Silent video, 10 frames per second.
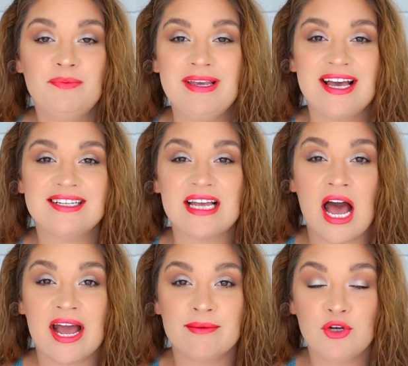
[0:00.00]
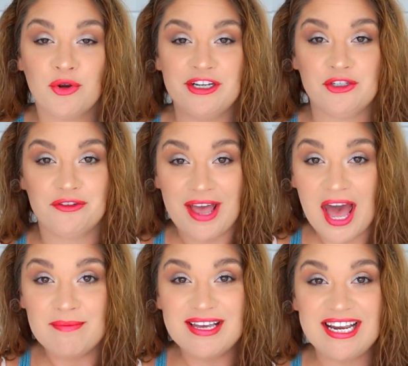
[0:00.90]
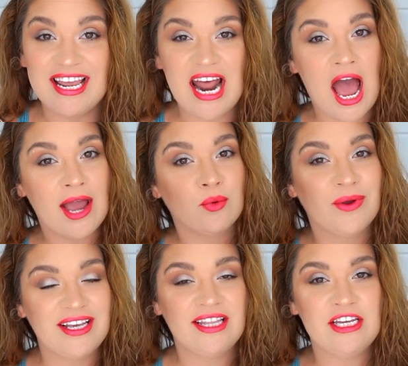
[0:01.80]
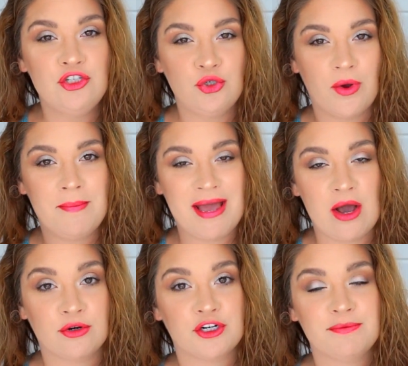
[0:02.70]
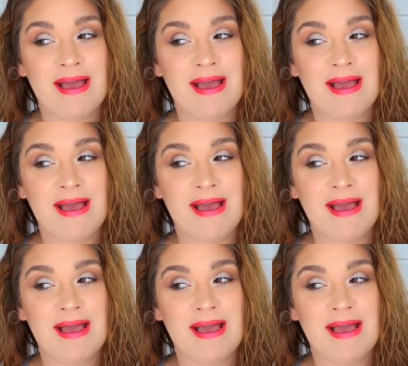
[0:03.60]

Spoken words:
because I am a creature of habit and I really enjoy powders.